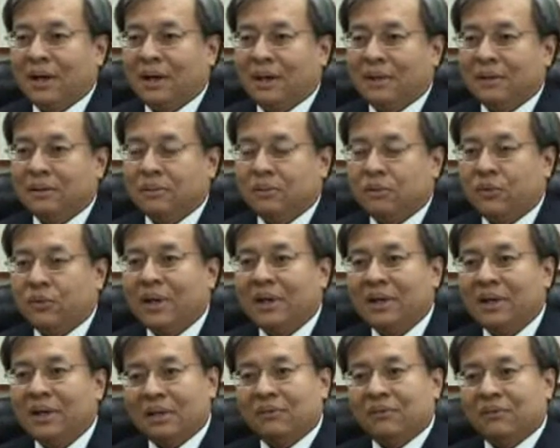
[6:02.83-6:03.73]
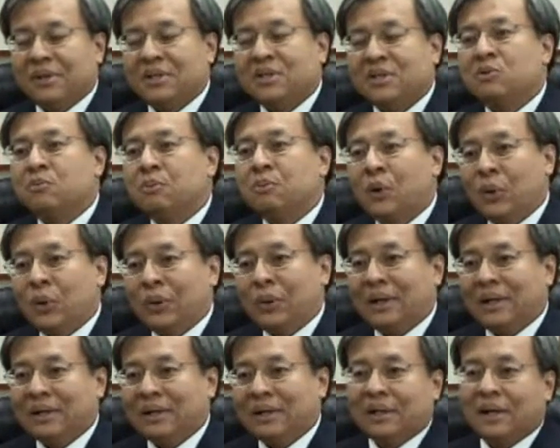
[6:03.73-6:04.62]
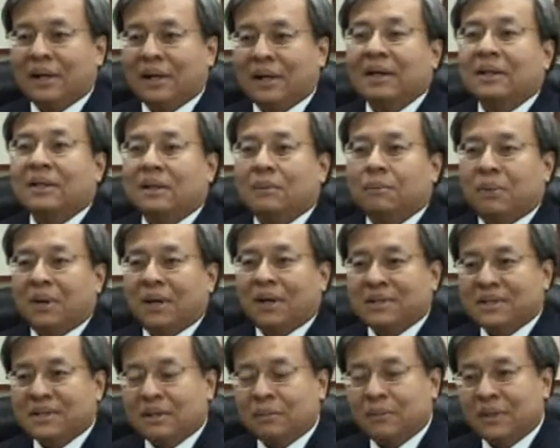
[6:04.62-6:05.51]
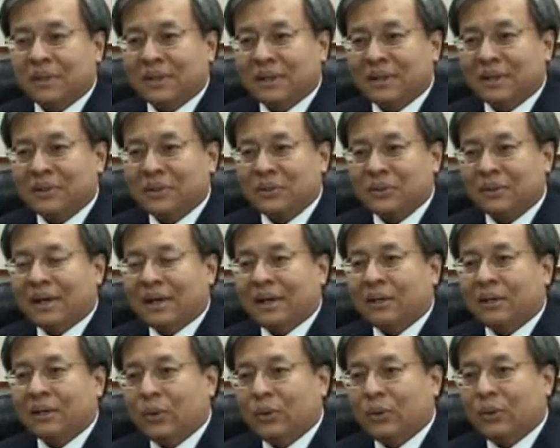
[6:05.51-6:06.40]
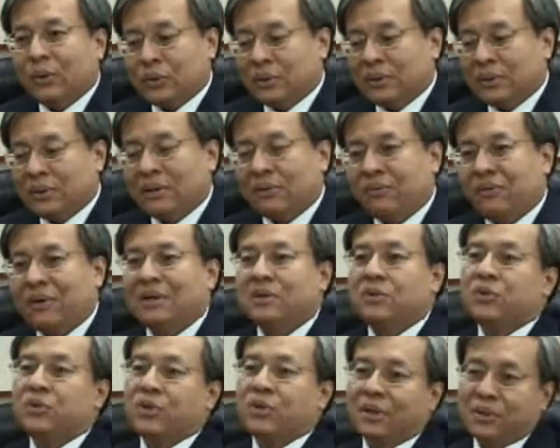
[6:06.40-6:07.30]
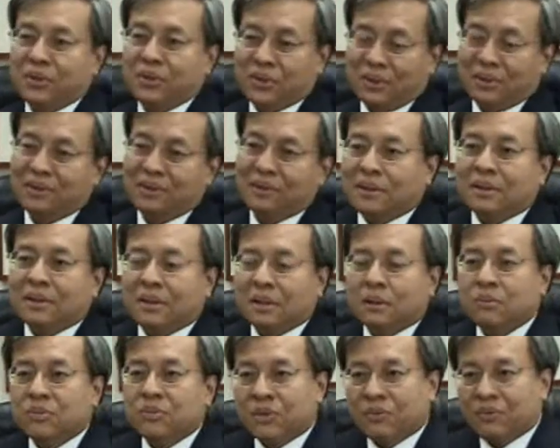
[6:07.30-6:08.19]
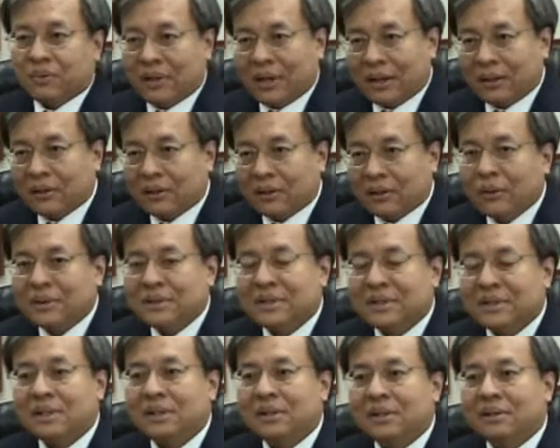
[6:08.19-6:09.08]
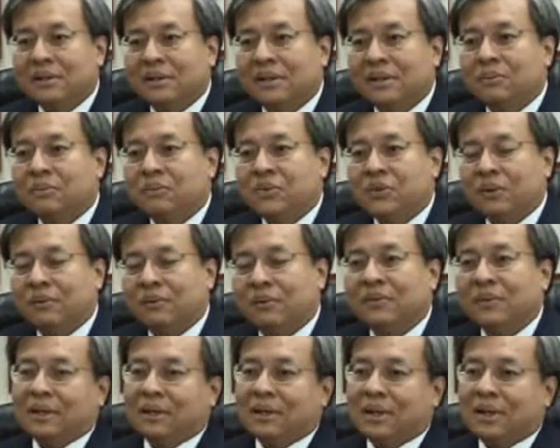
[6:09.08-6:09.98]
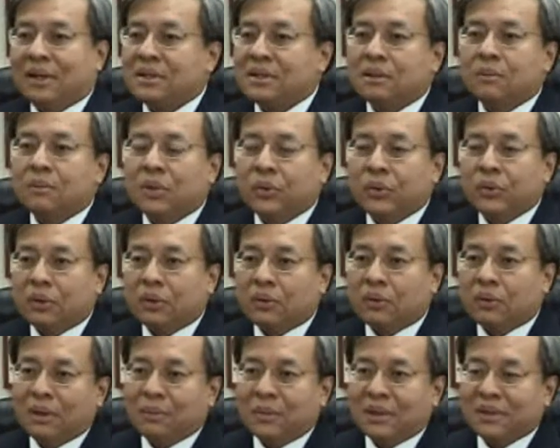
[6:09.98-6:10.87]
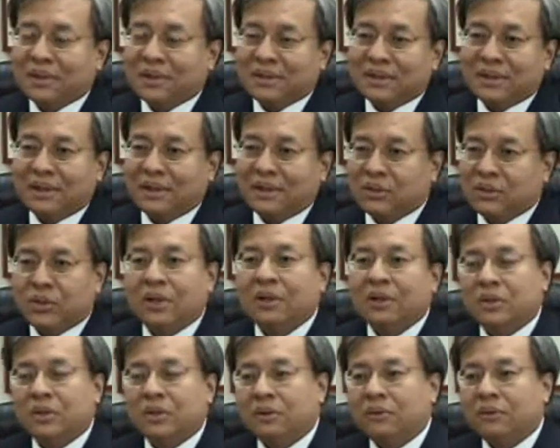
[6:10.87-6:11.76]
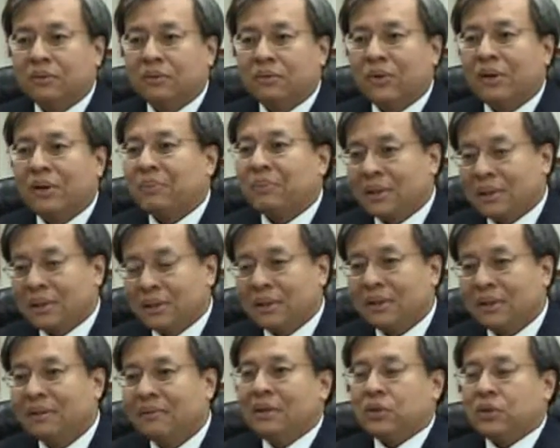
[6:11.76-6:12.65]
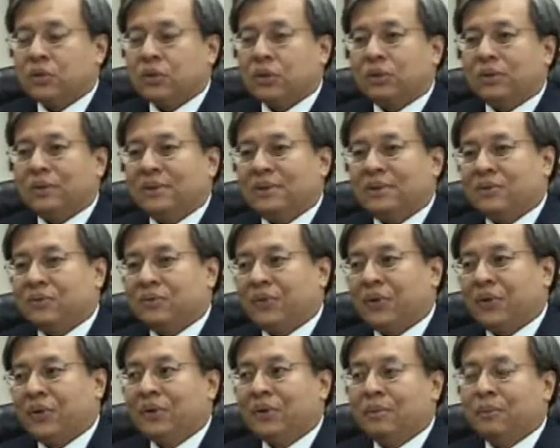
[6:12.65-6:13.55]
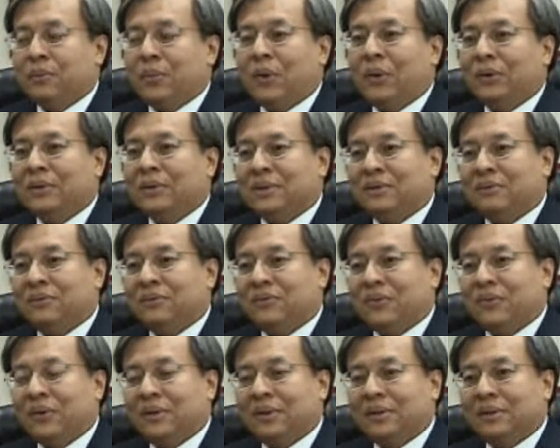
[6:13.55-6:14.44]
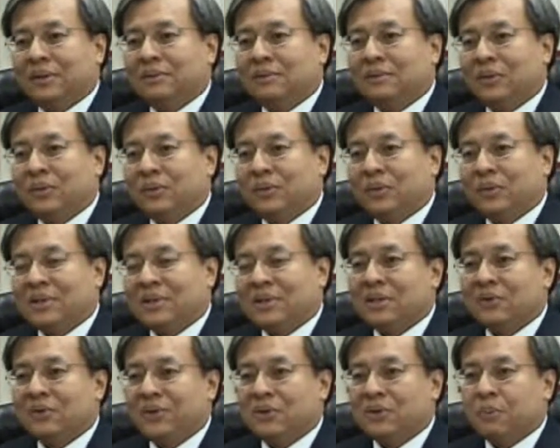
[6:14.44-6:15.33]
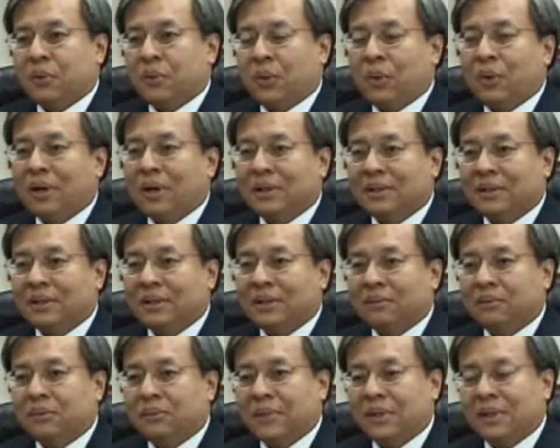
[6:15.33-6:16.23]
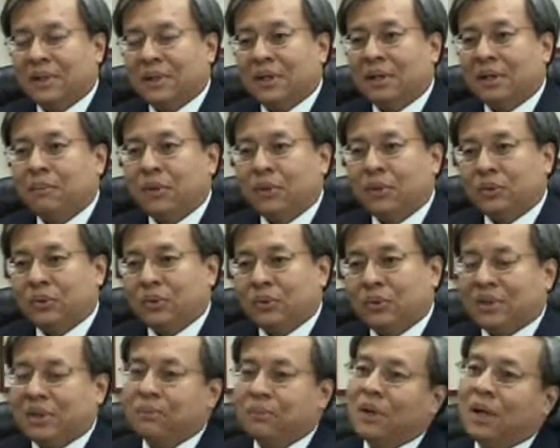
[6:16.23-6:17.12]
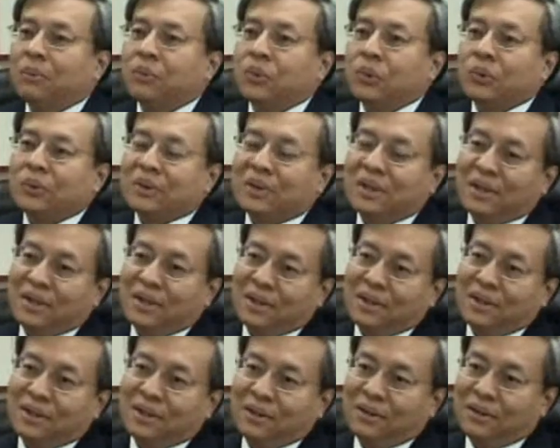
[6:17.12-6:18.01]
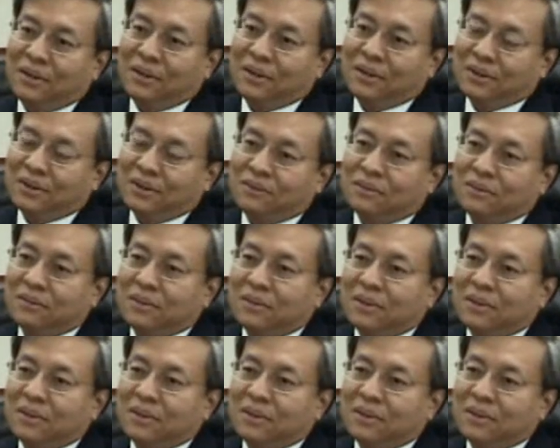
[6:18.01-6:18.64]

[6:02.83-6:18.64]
are relatively small, unlike enterprise application, and also they're fast changing in terms of technology, in terms of customer requirements. They are changing rapidly, so it's very important for the service provider being able to keep up to date on